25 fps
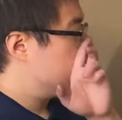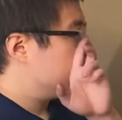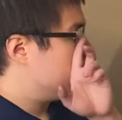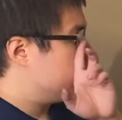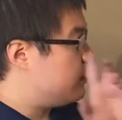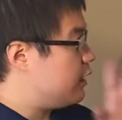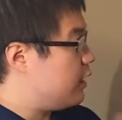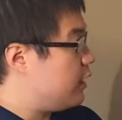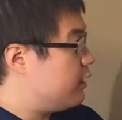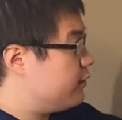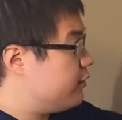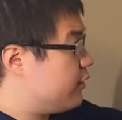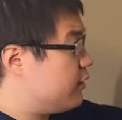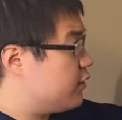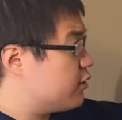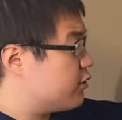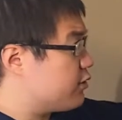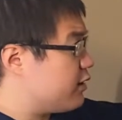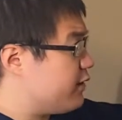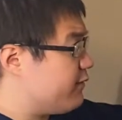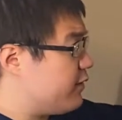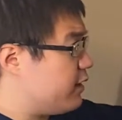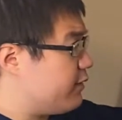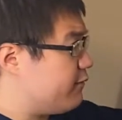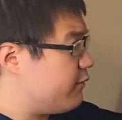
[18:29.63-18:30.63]
Then the
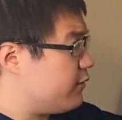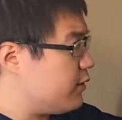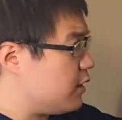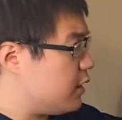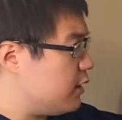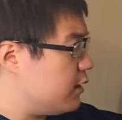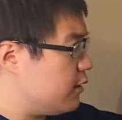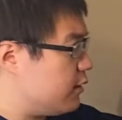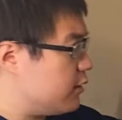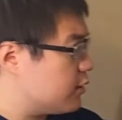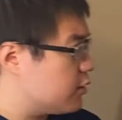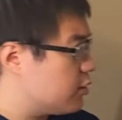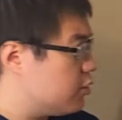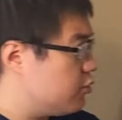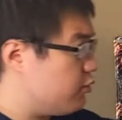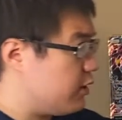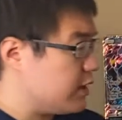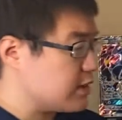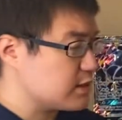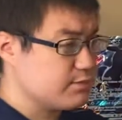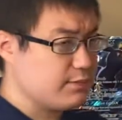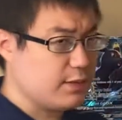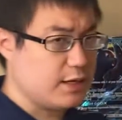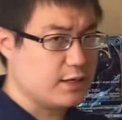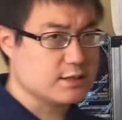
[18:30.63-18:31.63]
derivative e to the
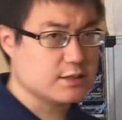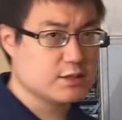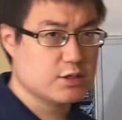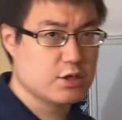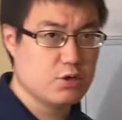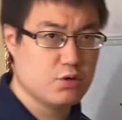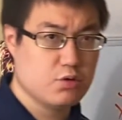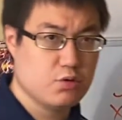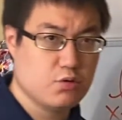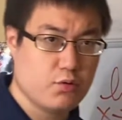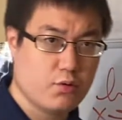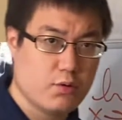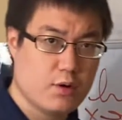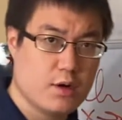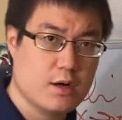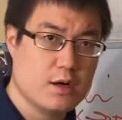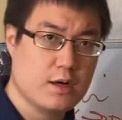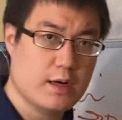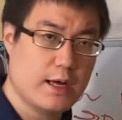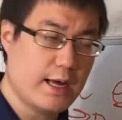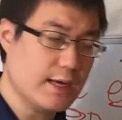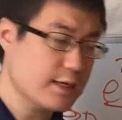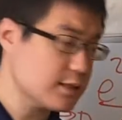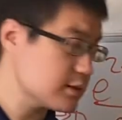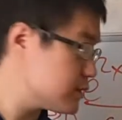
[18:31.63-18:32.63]
2x minus
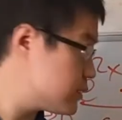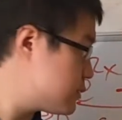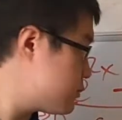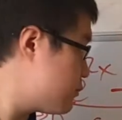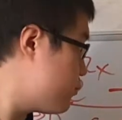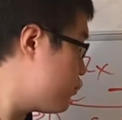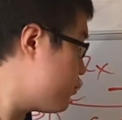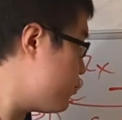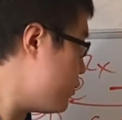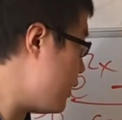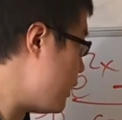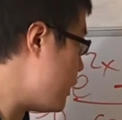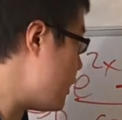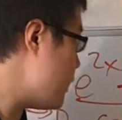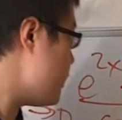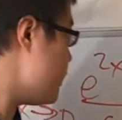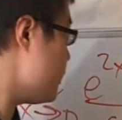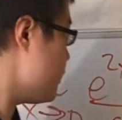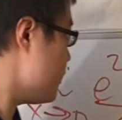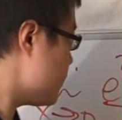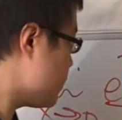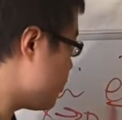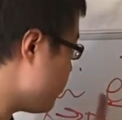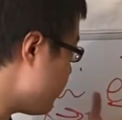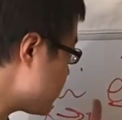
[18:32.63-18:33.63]
2x, e to
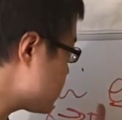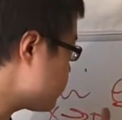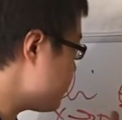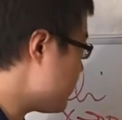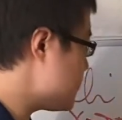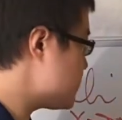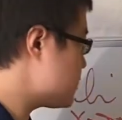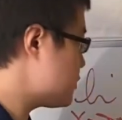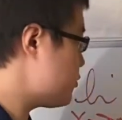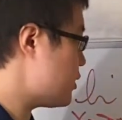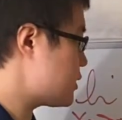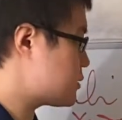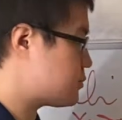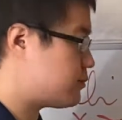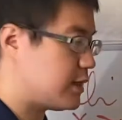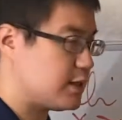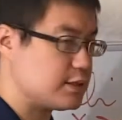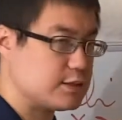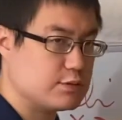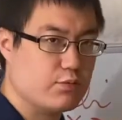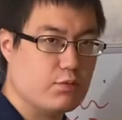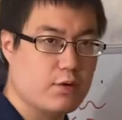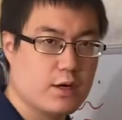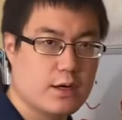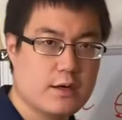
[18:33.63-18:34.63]
the 2x minus 2x
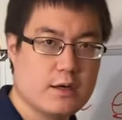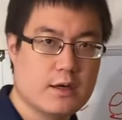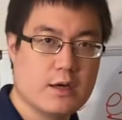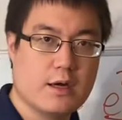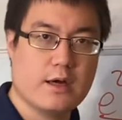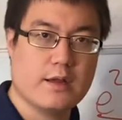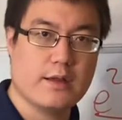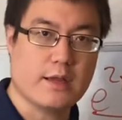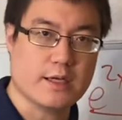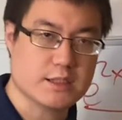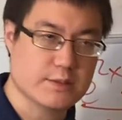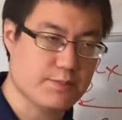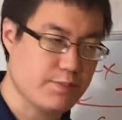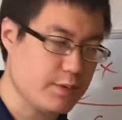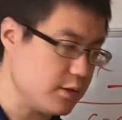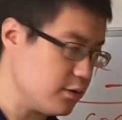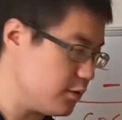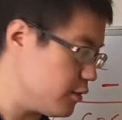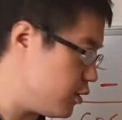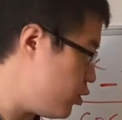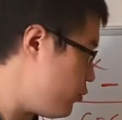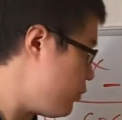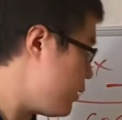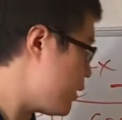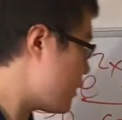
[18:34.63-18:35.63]
minus 1. Let's be a
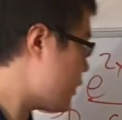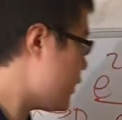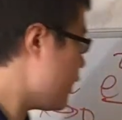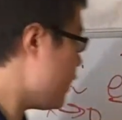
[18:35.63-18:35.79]
little bit